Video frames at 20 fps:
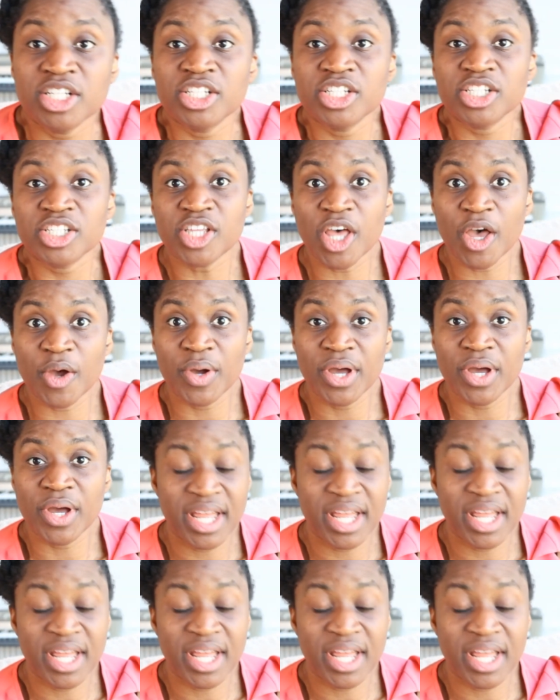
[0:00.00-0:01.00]
so
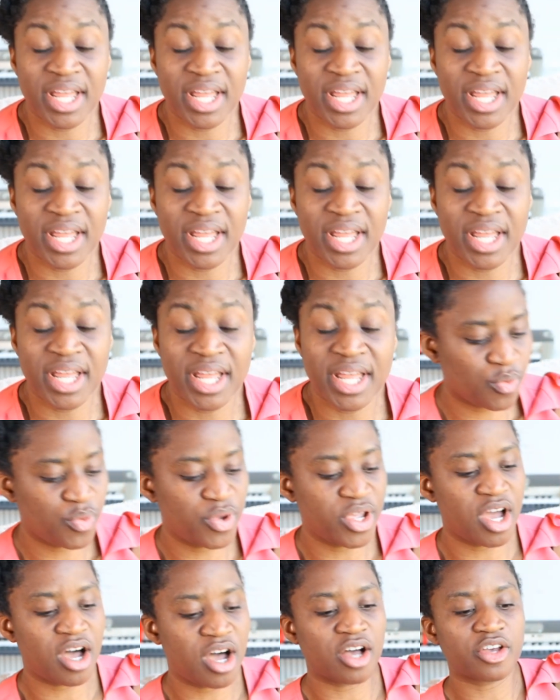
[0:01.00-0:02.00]
now we are